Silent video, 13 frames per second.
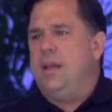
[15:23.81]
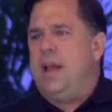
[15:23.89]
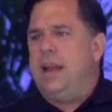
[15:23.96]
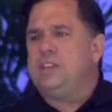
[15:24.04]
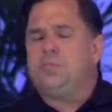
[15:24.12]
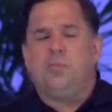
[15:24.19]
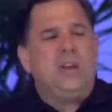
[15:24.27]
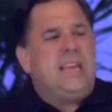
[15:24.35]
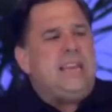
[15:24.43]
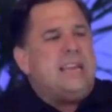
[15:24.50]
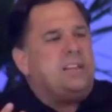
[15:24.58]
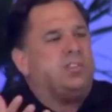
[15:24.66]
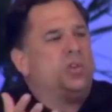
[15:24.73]
and he's
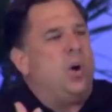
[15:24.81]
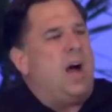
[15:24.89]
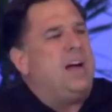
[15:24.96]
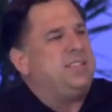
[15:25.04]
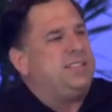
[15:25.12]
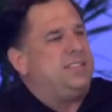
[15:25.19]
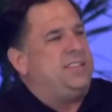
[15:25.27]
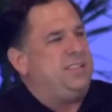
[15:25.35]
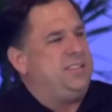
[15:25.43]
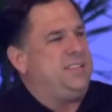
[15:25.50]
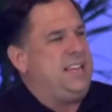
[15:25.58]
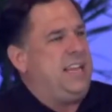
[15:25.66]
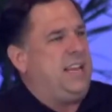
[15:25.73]
bringing it to us to
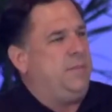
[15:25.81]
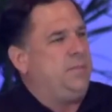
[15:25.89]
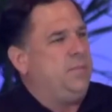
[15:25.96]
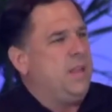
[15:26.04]
see